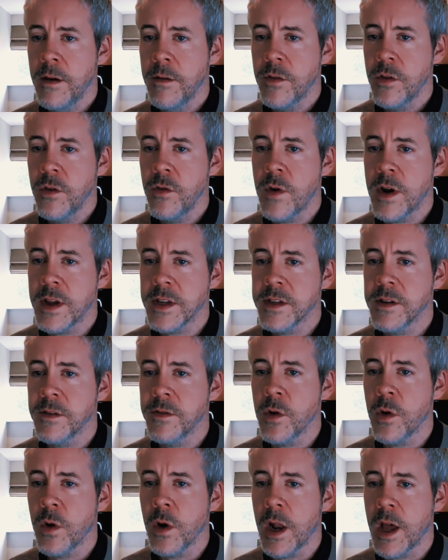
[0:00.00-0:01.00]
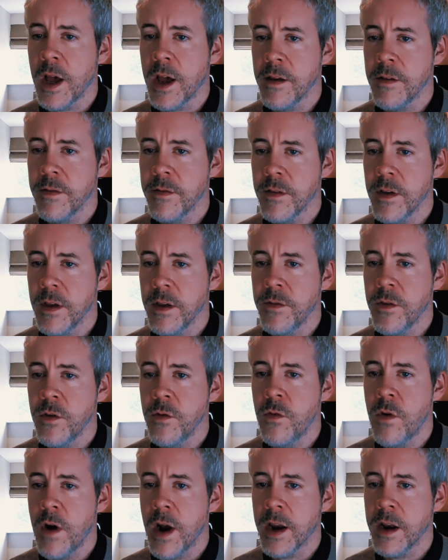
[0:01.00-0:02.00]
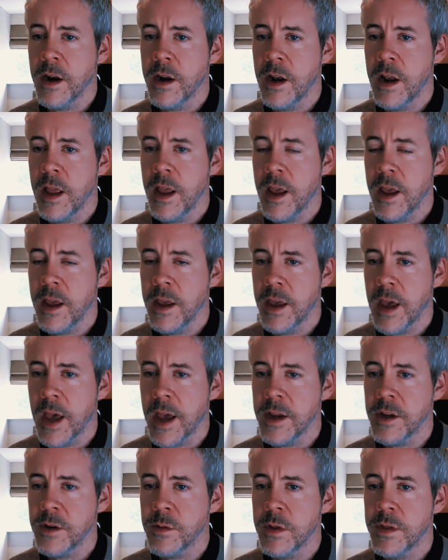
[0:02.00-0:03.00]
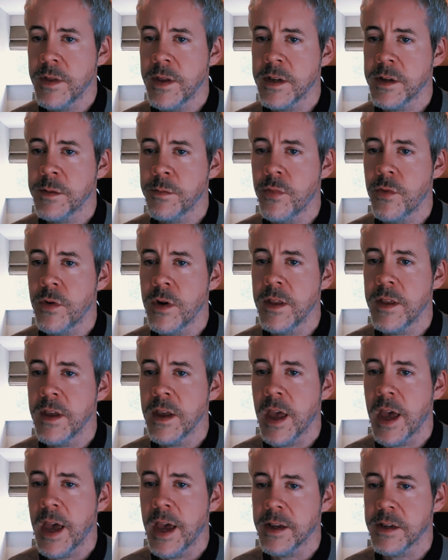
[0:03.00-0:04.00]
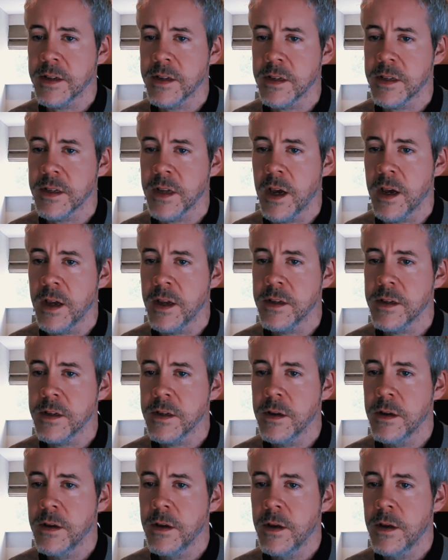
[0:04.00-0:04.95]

for the rest of your life if you regularly engage with this breathing exercise.